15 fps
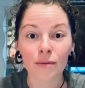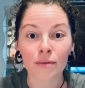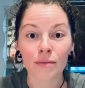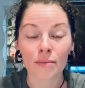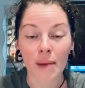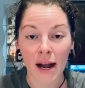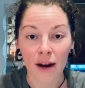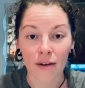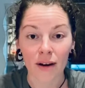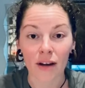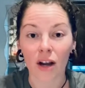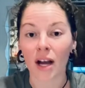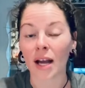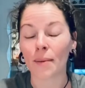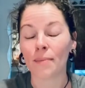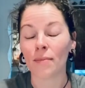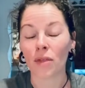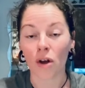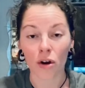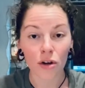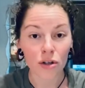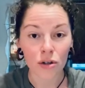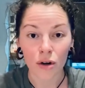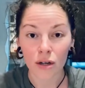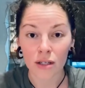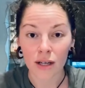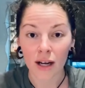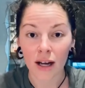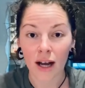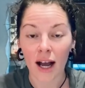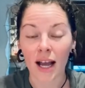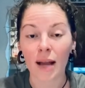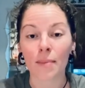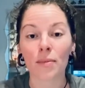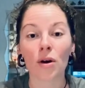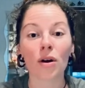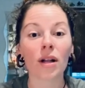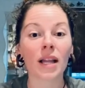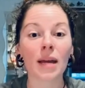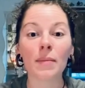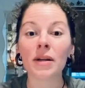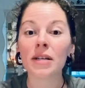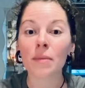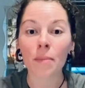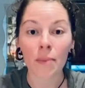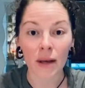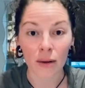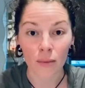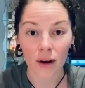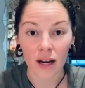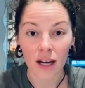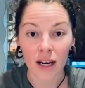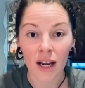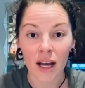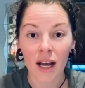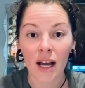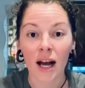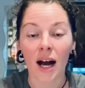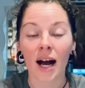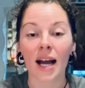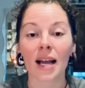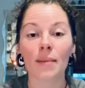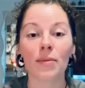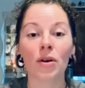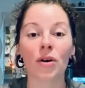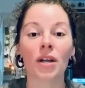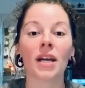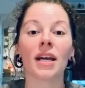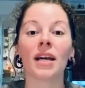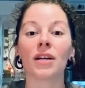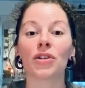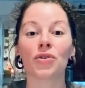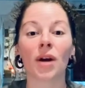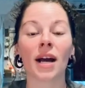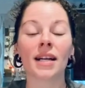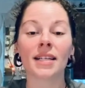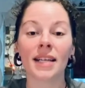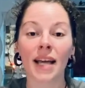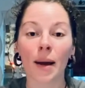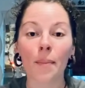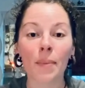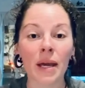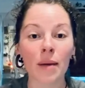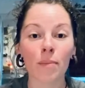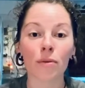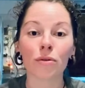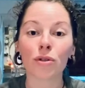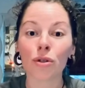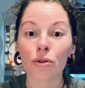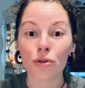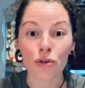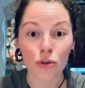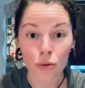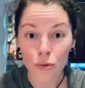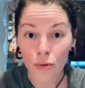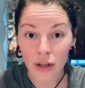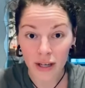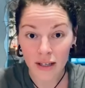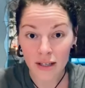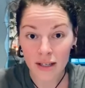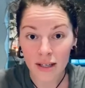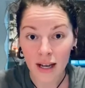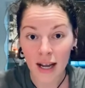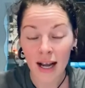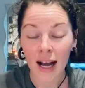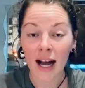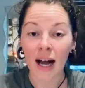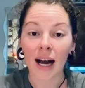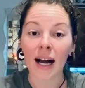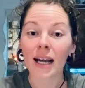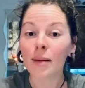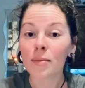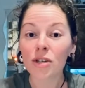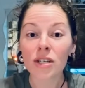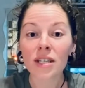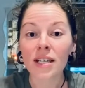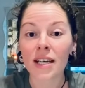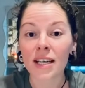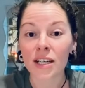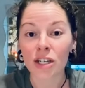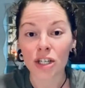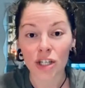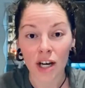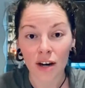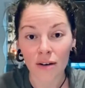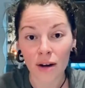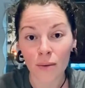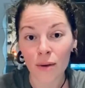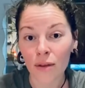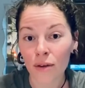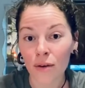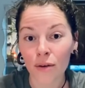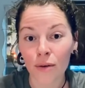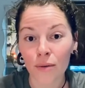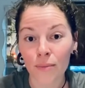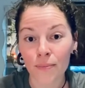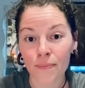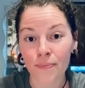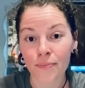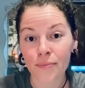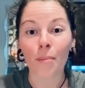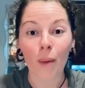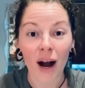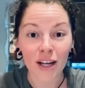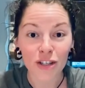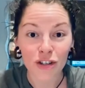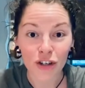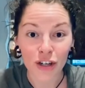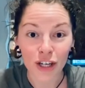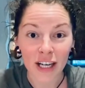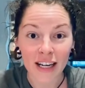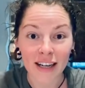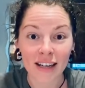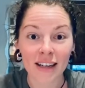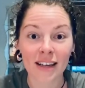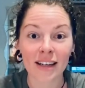background. I am not a doctor. I am not claiming to be one. I am not here trying to get people to do this. I am just here sharing with you my journey,